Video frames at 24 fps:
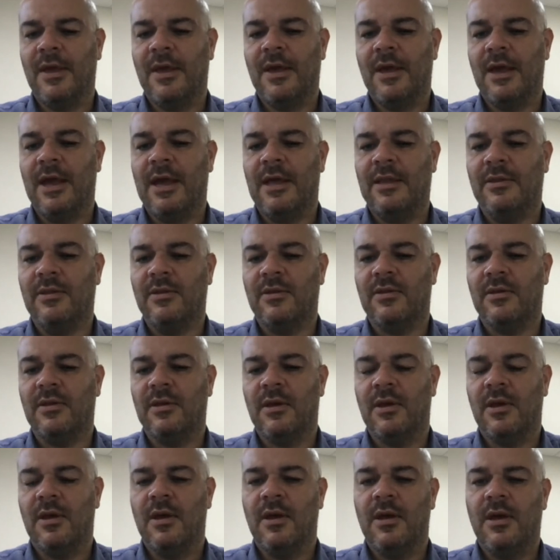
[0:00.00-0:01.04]
And
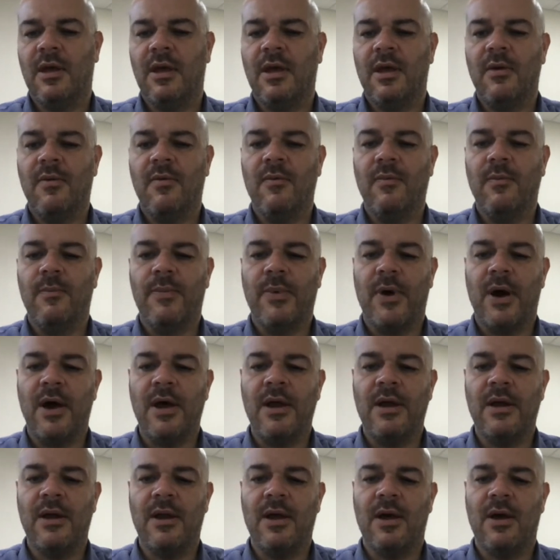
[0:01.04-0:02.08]
by
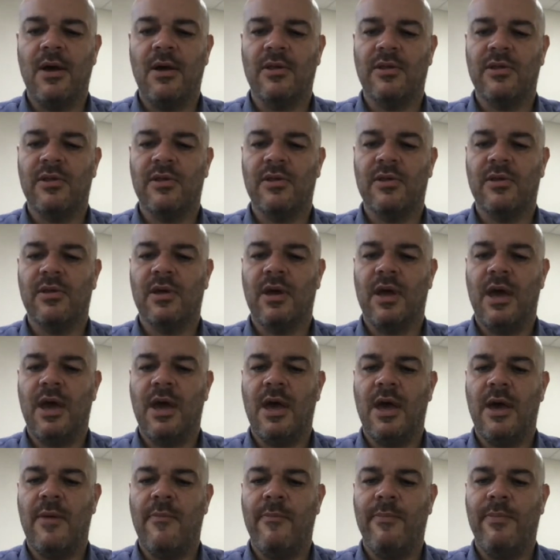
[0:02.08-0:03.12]
and large,
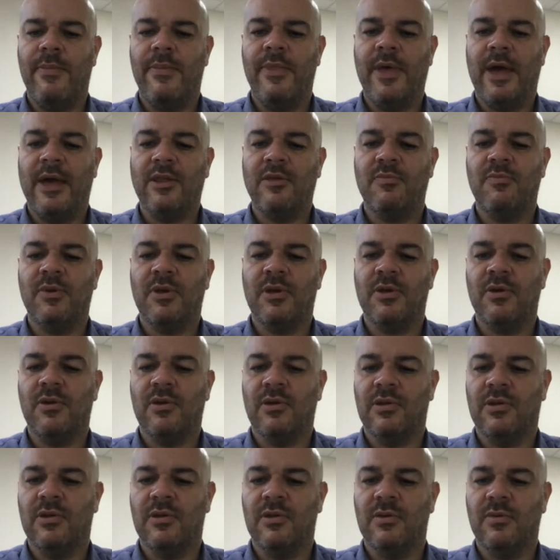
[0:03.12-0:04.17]
that's
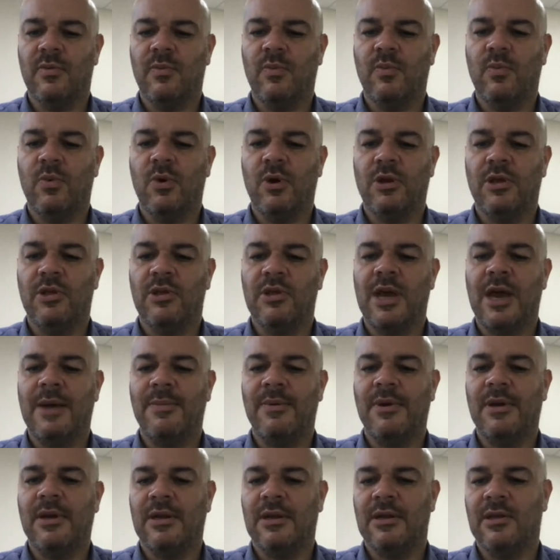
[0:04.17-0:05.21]
because what is
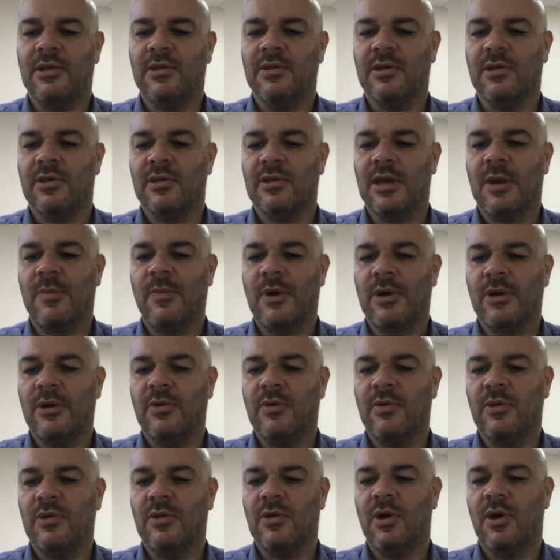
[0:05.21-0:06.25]
happening is that someone
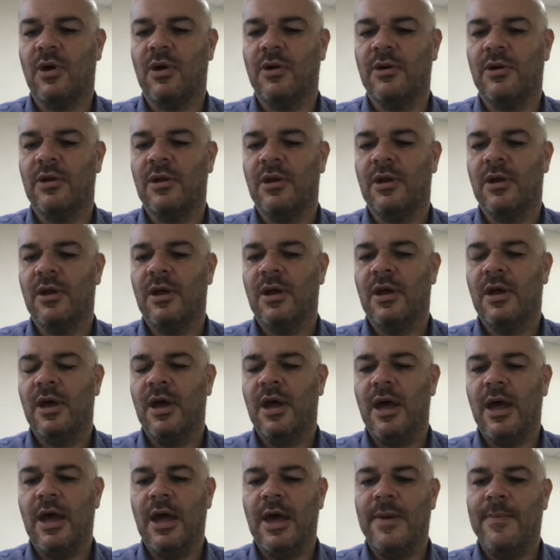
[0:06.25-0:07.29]
who's got,
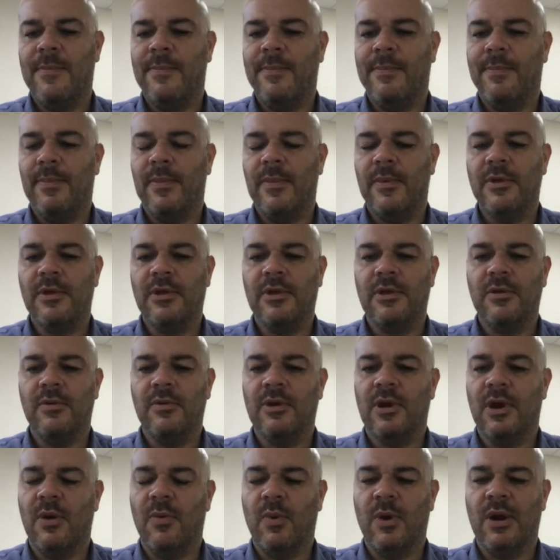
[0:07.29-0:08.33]
you
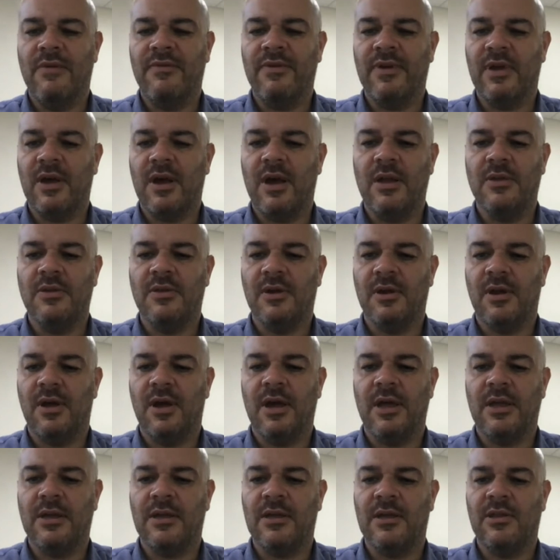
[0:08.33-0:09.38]
know, whatever
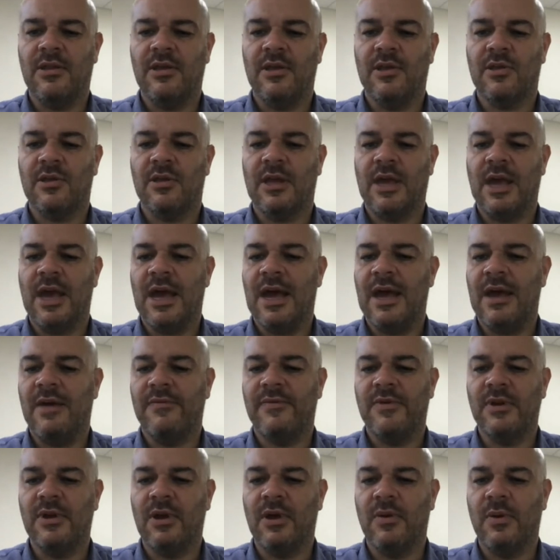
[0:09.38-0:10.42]
underlying condition they have,
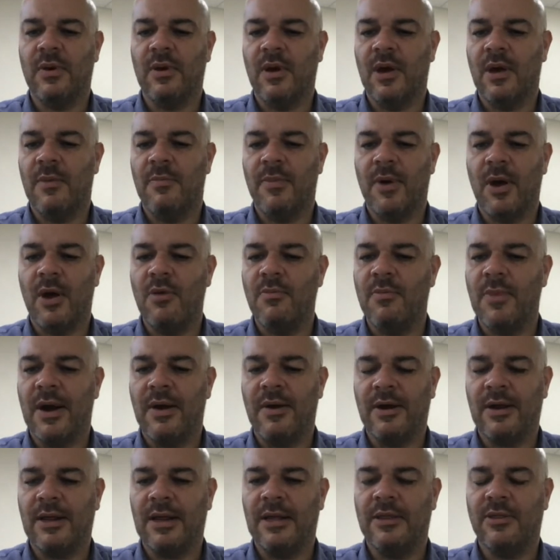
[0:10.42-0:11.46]
you know, a bone
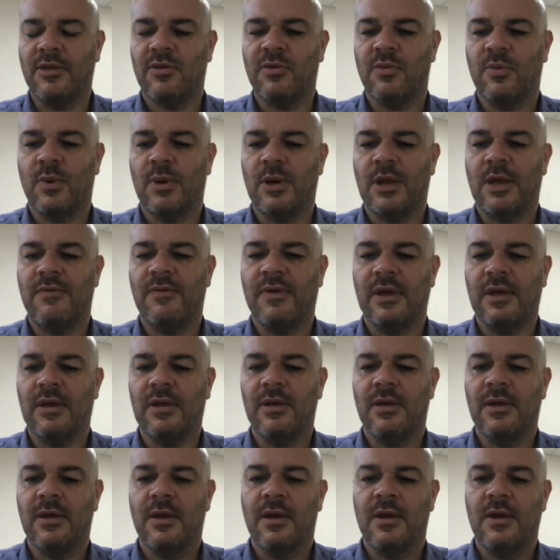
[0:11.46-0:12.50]
marrow cancer or whatever,
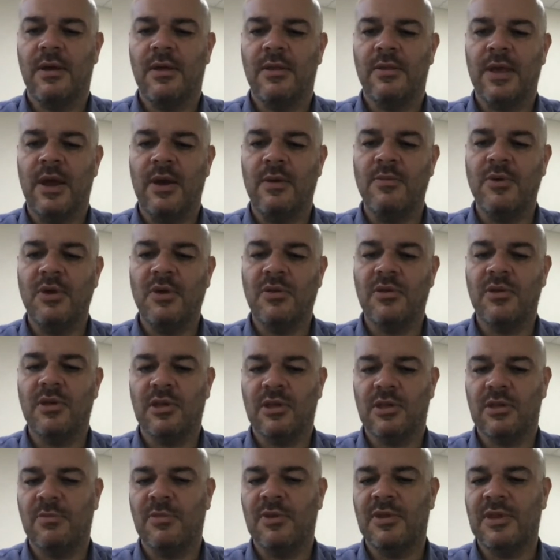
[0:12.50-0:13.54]
their immune
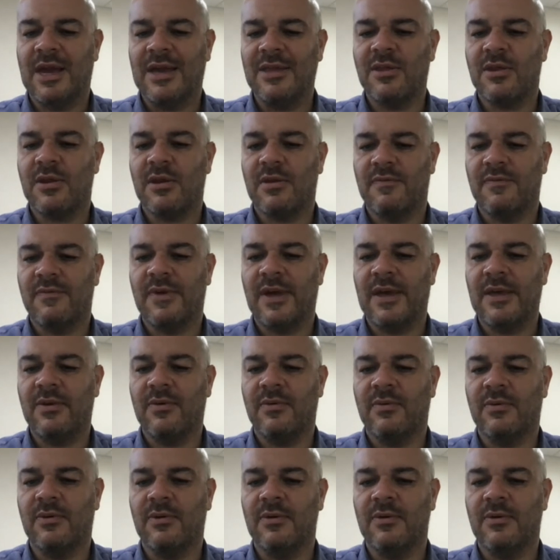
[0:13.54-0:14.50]
system has actually failed.